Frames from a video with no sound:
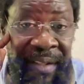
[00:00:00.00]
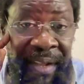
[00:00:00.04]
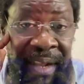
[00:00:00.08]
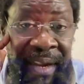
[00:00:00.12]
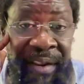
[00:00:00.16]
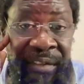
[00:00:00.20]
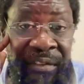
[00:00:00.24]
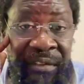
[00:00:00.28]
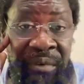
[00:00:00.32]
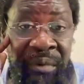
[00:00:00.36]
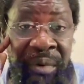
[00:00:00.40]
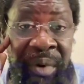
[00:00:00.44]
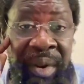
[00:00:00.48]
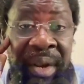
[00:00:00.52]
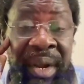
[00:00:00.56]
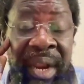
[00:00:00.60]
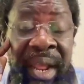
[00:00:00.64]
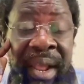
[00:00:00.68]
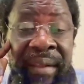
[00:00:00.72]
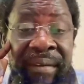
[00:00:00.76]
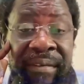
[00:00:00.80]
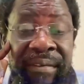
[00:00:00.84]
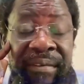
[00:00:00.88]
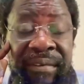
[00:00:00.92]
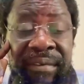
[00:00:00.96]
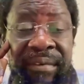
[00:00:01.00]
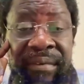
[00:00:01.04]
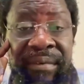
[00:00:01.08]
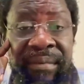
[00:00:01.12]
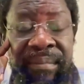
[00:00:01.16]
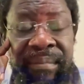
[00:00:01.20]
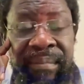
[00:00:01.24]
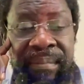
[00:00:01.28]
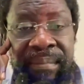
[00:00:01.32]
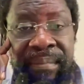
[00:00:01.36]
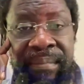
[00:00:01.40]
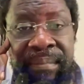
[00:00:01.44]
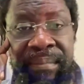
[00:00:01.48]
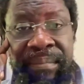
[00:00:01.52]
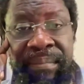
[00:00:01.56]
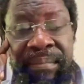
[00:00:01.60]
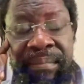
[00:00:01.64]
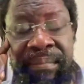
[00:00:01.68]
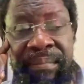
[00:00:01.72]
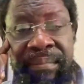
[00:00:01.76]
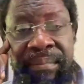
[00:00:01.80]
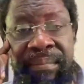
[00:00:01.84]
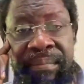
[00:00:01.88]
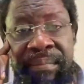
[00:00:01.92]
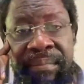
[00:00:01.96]
and its ruiners.
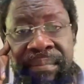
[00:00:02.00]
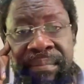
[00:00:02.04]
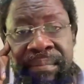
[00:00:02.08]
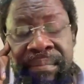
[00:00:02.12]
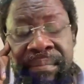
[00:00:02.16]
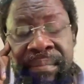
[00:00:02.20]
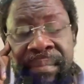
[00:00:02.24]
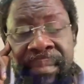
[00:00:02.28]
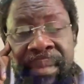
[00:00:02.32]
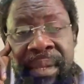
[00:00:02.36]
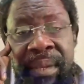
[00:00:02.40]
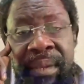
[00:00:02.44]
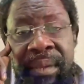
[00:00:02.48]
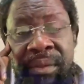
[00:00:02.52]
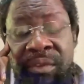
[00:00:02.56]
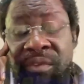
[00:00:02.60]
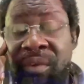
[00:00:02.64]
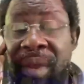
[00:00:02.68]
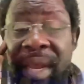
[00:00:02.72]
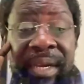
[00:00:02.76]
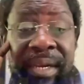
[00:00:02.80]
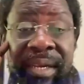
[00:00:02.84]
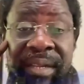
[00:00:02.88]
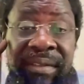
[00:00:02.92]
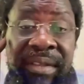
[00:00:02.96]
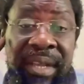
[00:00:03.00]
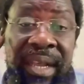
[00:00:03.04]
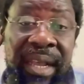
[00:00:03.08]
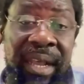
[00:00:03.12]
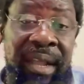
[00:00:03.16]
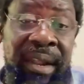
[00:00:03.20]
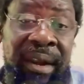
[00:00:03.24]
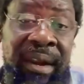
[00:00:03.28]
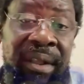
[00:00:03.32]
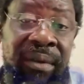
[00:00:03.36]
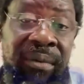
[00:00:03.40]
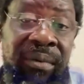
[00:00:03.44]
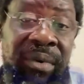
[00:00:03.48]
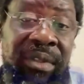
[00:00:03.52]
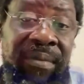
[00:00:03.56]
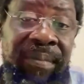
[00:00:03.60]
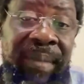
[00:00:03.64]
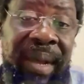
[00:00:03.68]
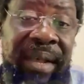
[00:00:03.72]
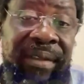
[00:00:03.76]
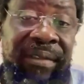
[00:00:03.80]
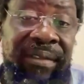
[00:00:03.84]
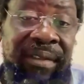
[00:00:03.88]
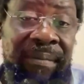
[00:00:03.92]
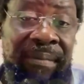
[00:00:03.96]
So I disagree with
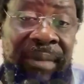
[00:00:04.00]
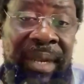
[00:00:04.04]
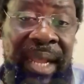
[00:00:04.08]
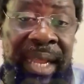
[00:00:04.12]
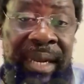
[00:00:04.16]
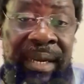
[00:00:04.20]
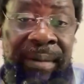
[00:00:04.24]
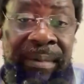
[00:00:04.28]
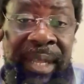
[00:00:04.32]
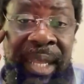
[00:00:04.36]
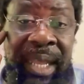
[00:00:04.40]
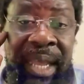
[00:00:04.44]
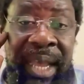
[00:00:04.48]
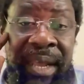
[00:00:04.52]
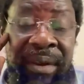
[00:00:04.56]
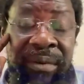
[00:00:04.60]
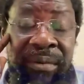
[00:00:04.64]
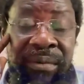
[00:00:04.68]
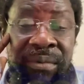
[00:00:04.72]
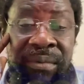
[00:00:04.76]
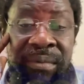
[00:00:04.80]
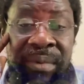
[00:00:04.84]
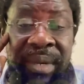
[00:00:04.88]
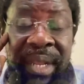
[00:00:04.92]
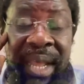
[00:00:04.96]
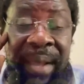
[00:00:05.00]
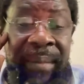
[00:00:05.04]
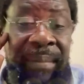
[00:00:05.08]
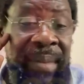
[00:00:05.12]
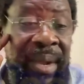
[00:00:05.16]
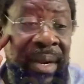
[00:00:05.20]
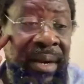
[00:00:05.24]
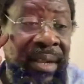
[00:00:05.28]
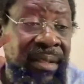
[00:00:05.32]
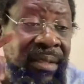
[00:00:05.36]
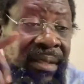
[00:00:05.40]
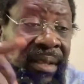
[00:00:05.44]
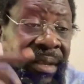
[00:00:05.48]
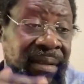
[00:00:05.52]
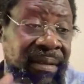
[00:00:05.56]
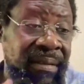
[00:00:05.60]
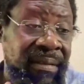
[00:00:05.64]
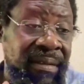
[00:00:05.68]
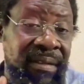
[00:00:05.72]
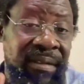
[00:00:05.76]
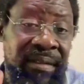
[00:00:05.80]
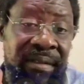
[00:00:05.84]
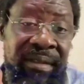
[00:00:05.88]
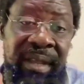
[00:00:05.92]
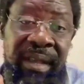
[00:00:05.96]
Mazi Nnamdi Kanu. There are many things
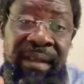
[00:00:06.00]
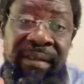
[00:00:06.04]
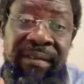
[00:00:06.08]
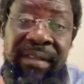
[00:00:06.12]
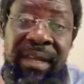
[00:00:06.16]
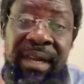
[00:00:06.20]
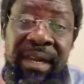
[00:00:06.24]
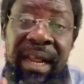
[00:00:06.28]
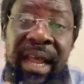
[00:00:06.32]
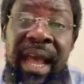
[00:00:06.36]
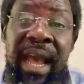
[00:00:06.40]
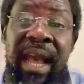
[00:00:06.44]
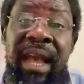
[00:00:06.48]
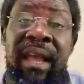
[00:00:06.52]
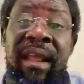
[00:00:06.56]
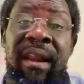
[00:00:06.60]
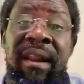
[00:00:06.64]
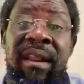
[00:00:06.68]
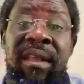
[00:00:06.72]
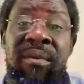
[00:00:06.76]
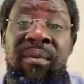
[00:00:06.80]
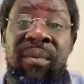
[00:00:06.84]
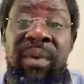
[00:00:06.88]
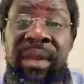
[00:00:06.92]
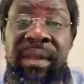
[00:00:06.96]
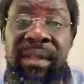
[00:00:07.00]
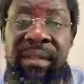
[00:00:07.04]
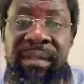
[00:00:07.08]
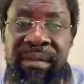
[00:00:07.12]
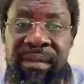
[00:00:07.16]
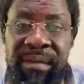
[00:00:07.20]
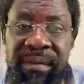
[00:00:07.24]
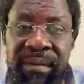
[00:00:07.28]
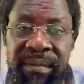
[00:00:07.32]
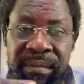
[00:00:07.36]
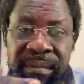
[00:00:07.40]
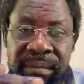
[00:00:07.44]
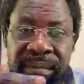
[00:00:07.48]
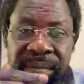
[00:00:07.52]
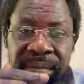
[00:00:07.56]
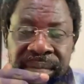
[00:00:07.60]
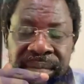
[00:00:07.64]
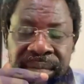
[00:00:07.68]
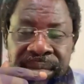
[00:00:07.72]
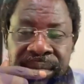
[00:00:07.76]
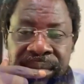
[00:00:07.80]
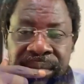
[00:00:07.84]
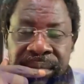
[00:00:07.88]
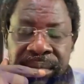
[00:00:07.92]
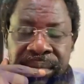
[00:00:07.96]
he says that I agree with.
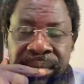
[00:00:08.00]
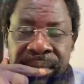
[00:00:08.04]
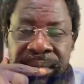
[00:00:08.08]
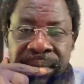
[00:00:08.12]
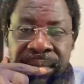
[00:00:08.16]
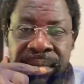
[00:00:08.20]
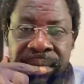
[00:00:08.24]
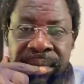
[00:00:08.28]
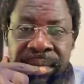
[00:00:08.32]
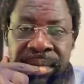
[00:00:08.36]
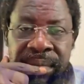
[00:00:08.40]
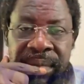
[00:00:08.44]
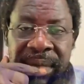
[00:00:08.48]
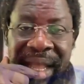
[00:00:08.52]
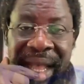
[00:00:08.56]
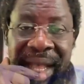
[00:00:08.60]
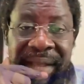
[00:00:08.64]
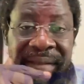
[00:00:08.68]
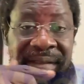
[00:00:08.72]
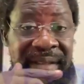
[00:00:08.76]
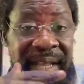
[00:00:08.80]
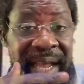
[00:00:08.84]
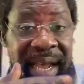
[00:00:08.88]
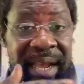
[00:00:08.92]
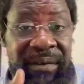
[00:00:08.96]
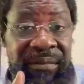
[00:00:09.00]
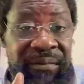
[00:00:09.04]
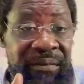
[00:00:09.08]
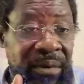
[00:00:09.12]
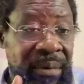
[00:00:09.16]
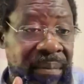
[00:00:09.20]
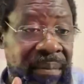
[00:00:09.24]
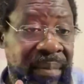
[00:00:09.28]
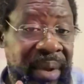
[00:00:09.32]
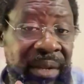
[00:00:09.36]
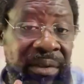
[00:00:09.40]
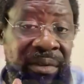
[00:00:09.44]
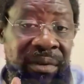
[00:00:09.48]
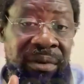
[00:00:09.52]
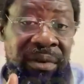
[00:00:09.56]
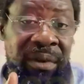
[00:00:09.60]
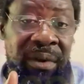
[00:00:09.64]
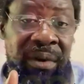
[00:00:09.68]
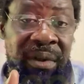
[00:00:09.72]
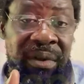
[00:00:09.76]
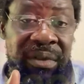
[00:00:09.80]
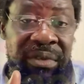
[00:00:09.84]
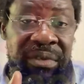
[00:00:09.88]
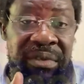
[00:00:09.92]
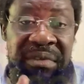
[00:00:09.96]
Aside from
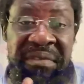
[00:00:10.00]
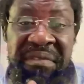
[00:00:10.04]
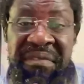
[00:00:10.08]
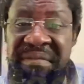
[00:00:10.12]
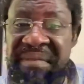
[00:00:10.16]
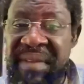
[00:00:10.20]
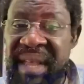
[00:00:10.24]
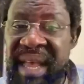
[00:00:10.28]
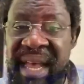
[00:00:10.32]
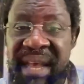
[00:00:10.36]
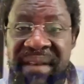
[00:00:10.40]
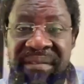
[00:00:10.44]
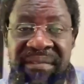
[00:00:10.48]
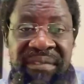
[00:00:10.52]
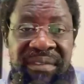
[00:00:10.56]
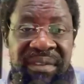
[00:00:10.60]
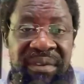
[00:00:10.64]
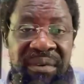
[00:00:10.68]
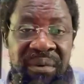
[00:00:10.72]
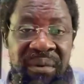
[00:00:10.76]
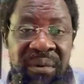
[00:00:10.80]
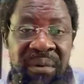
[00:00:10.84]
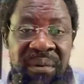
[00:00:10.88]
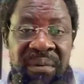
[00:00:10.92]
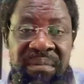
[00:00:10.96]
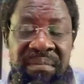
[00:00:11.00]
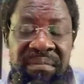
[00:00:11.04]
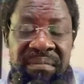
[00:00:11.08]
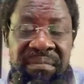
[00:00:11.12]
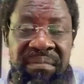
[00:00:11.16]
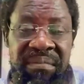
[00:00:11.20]
methodologies, I have zero